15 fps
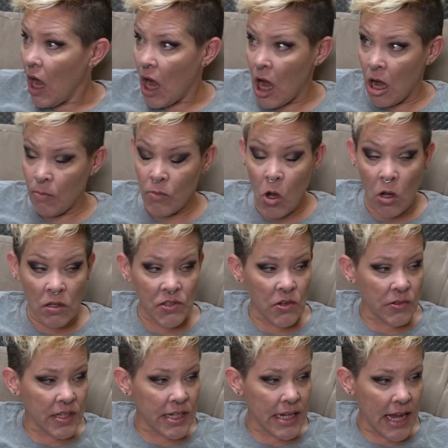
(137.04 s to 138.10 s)

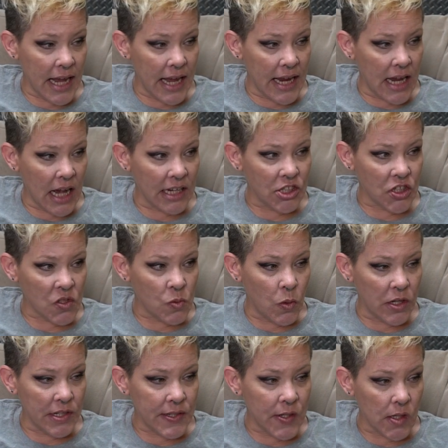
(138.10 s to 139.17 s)
Also today, I just
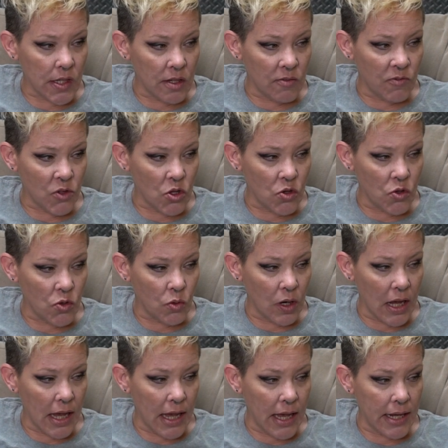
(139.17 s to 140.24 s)
wanted to give you
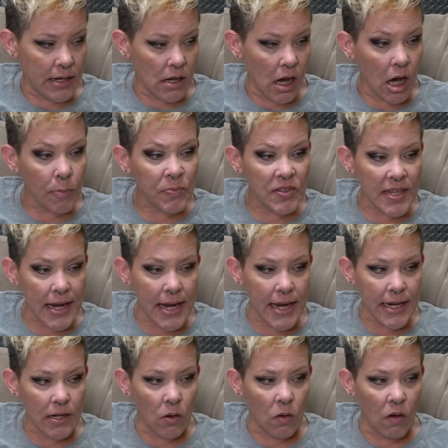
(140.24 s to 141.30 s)
an
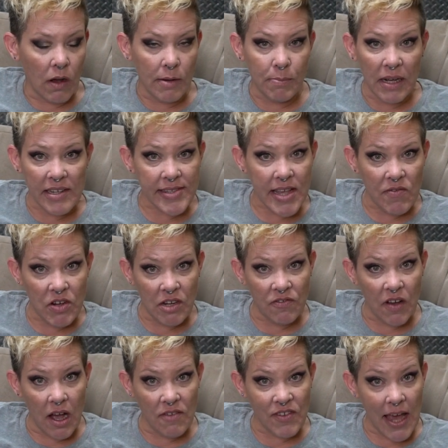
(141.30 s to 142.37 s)
update on my
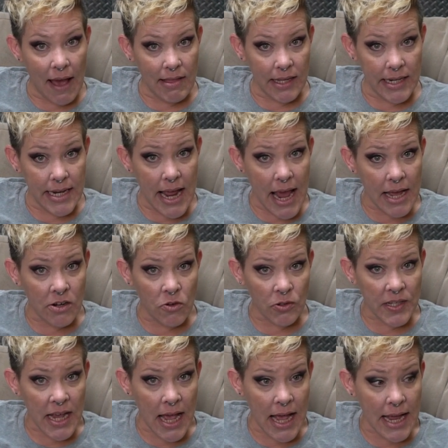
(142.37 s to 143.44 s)
75-gallon nano
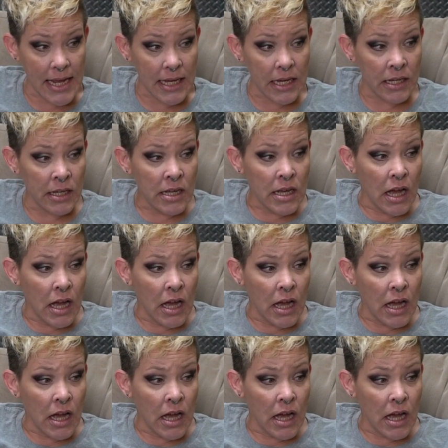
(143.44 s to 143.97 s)
tank.